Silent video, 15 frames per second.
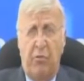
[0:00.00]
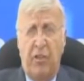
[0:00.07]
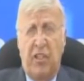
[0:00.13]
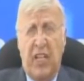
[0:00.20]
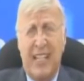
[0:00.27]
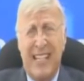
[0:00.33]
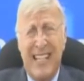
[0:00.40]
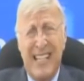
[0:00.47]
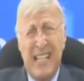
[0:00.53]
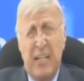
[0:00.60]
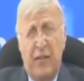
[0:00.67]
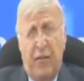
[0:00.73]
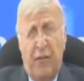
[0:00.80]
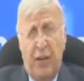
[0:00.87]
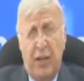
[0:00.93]

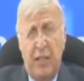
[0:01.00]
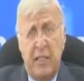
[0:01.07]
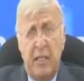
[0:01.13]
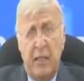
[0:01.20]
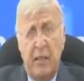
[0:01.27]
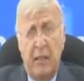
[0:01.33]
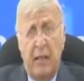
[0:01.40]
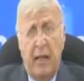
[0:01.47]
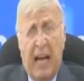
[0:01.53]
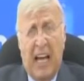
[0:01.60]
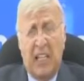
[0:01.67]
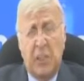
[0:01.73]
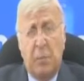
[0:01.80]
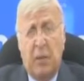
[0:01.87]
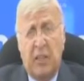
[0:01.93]
representing different
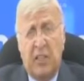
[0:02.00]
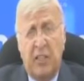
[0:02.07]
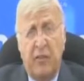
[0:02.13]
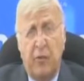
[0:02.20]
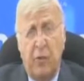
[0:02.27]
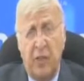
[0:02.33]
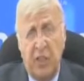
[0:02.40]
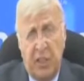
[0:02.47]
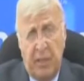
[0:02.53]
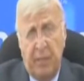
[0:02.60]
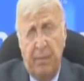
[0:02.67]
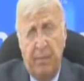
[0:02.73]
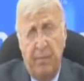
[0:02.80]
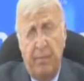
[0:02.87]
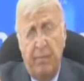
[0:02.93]
aspects of
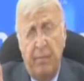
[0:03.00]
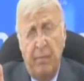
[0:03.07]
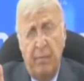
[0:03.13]
wisdom,